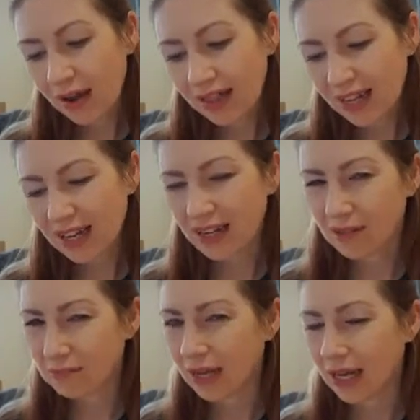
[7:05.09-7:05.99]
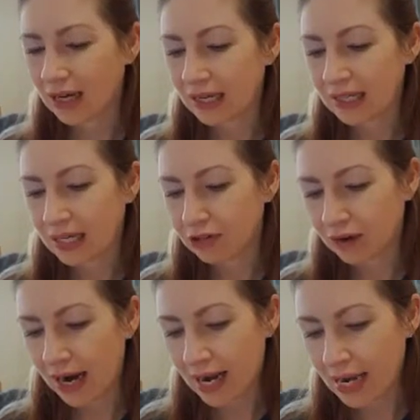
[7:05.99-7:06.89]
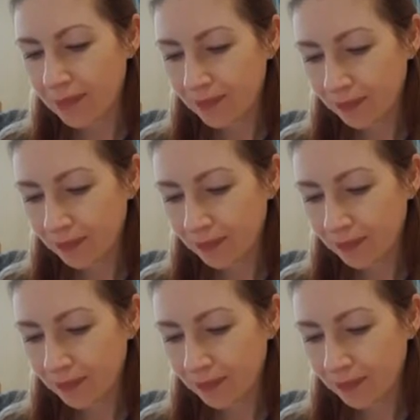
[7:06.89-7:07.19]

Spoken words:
I think I can make it, I say dryly.